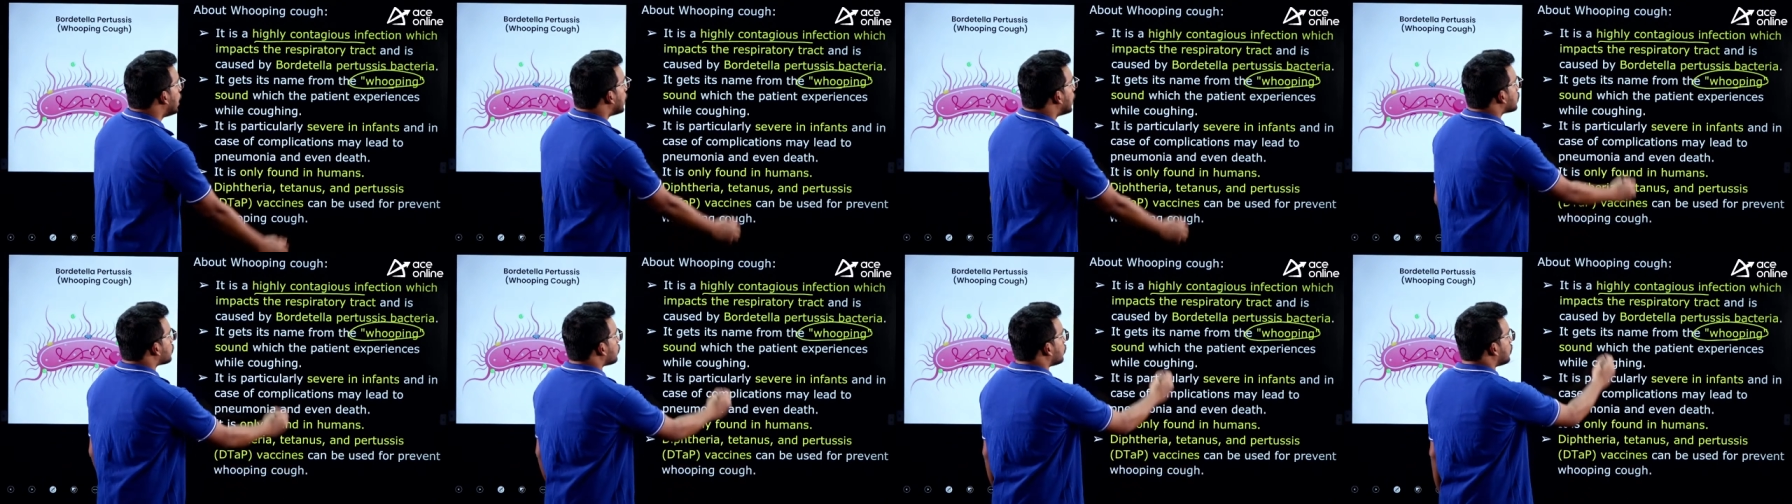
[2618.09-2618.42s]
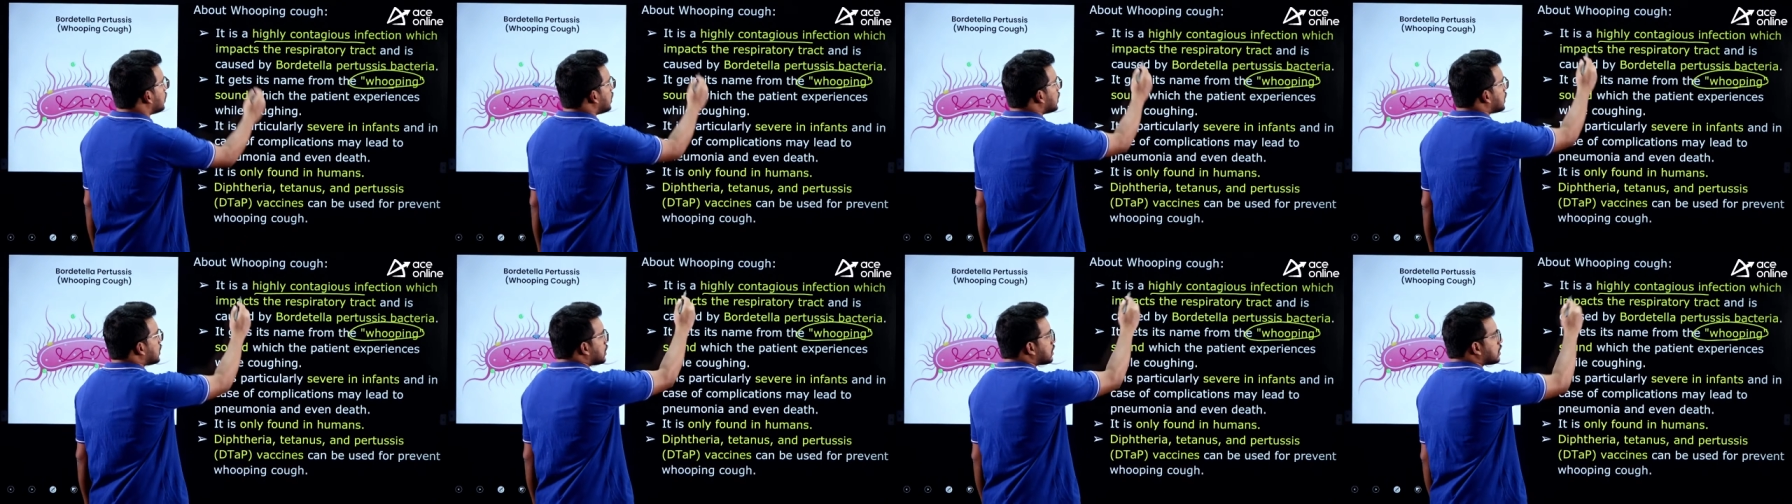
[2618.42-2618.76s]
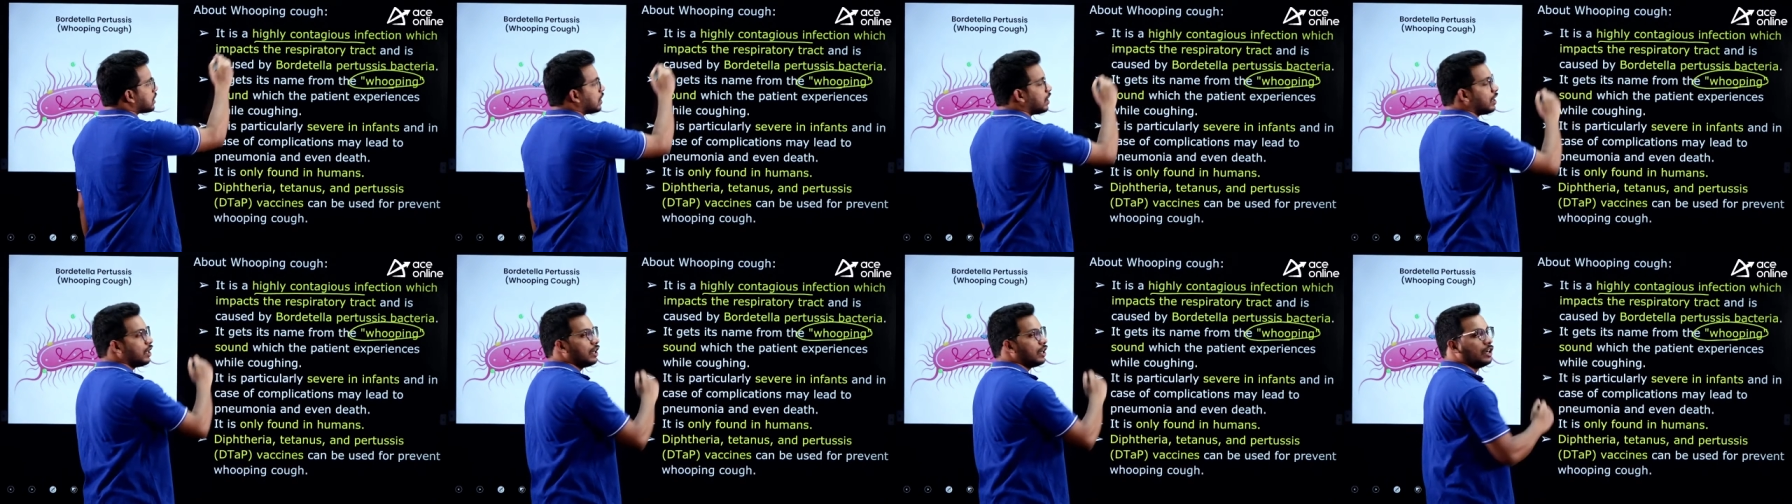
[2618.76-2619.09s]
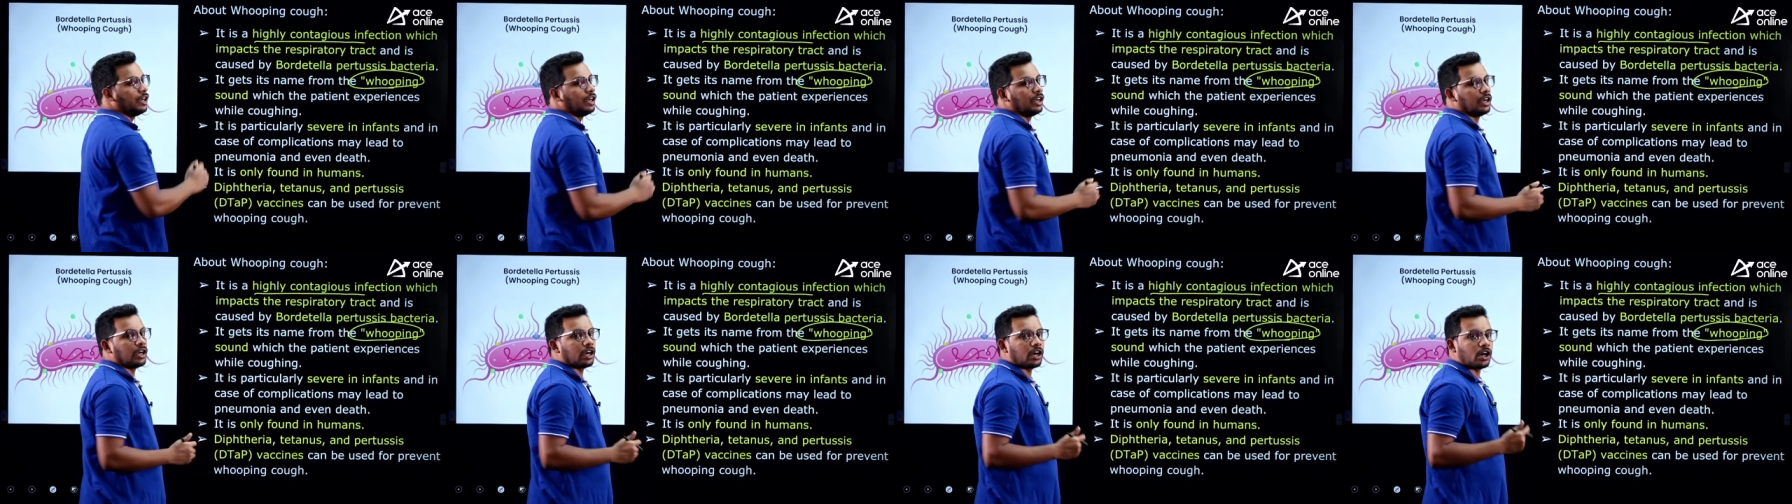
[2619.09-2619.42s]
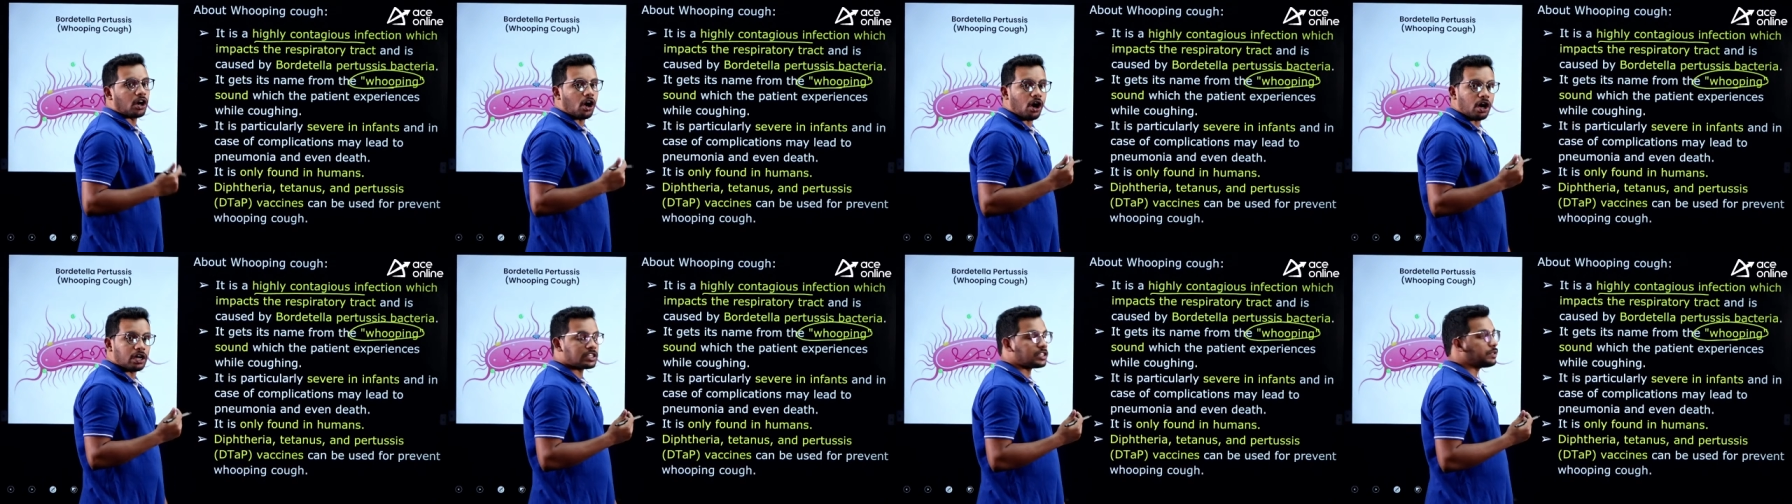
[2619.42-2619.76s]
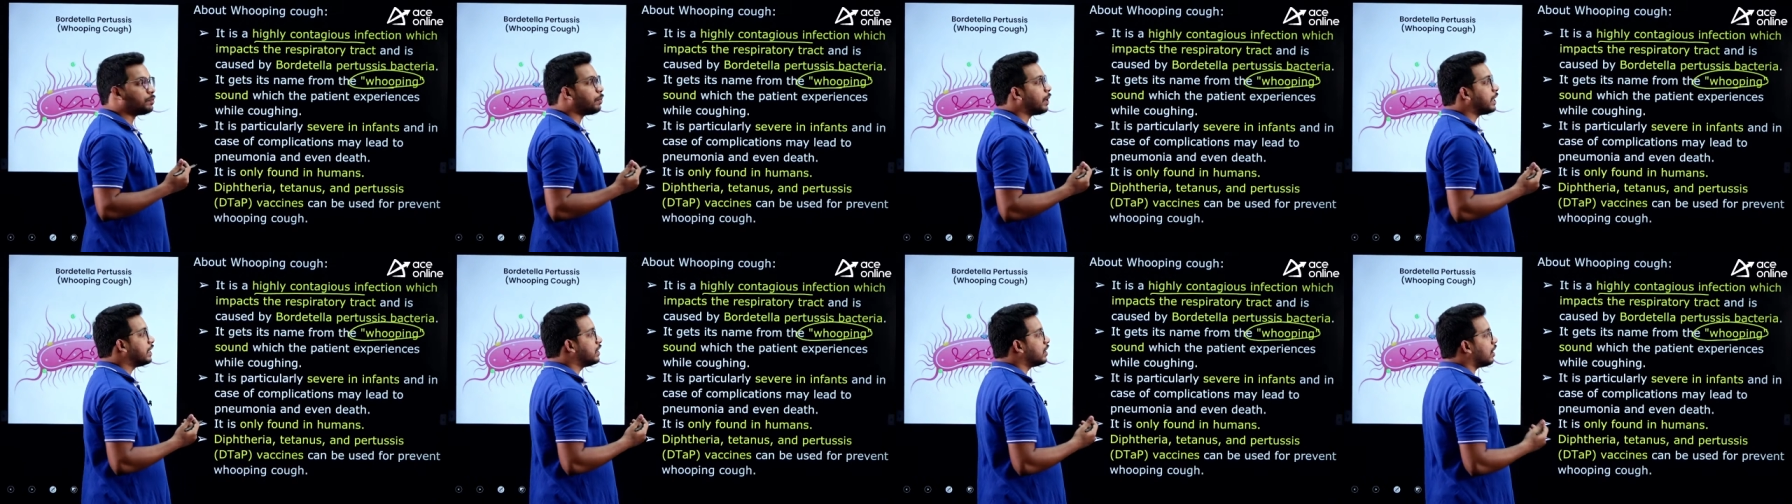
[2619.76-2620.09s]
So, this is a
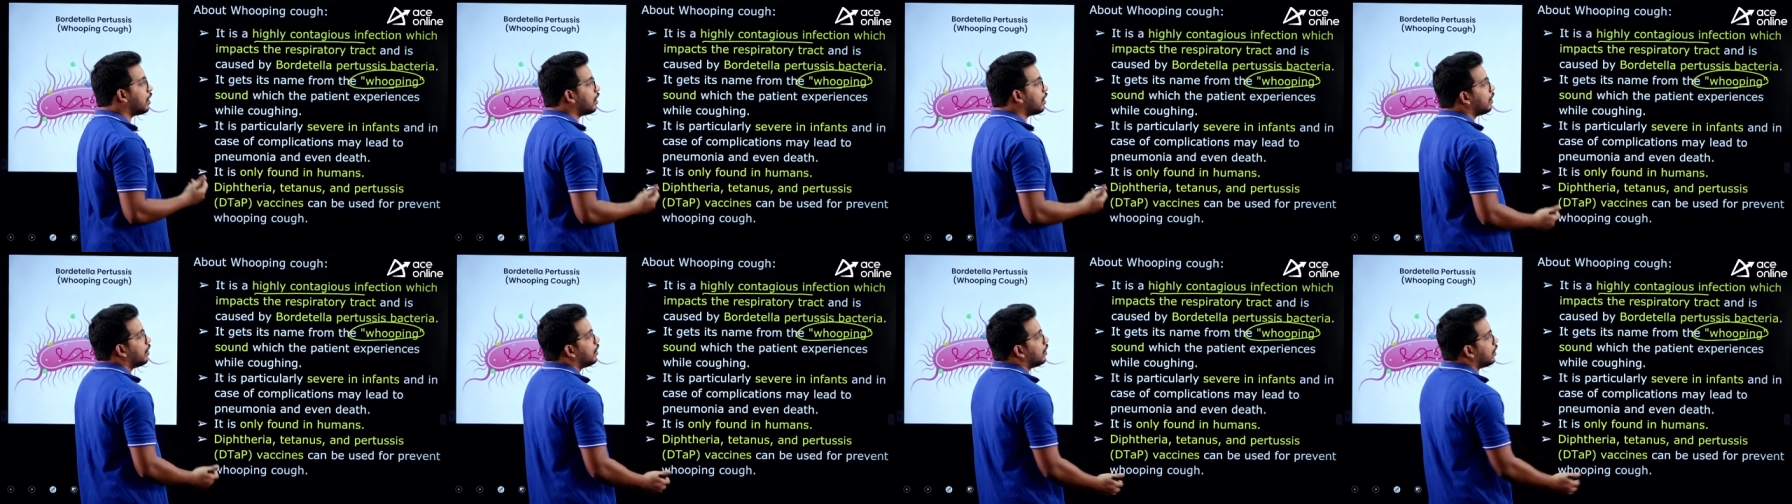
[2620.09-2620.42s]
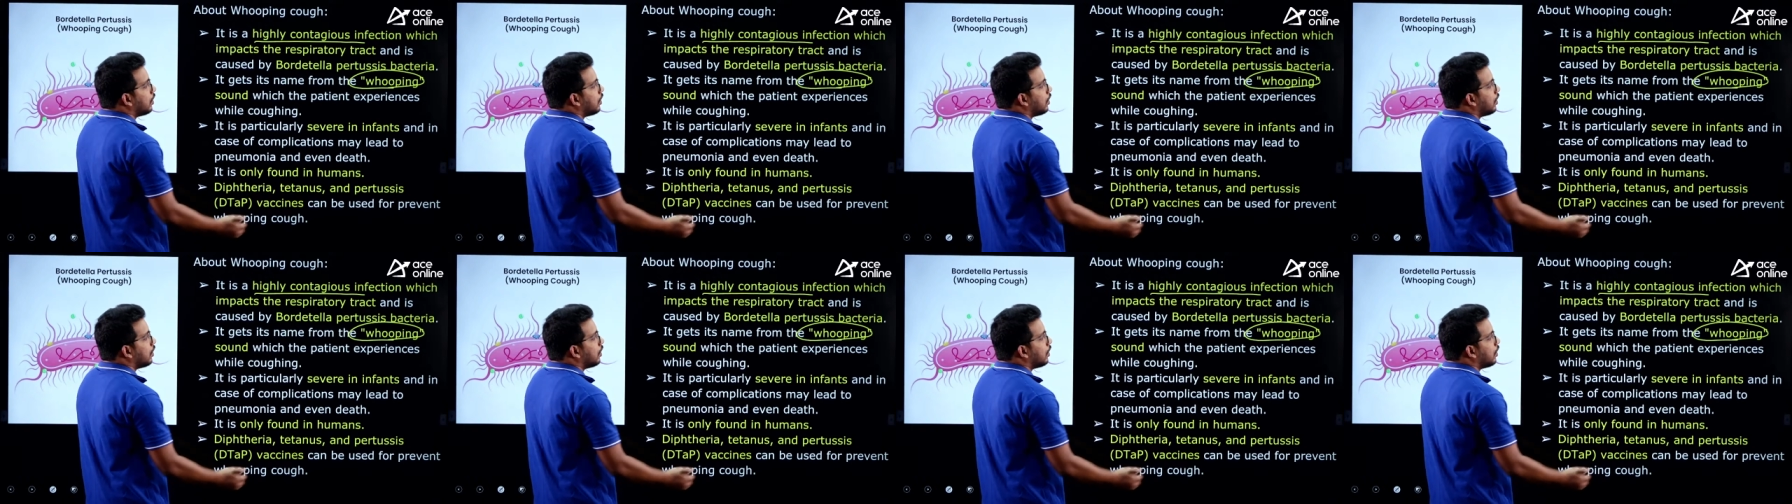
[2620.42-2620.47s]
caused by the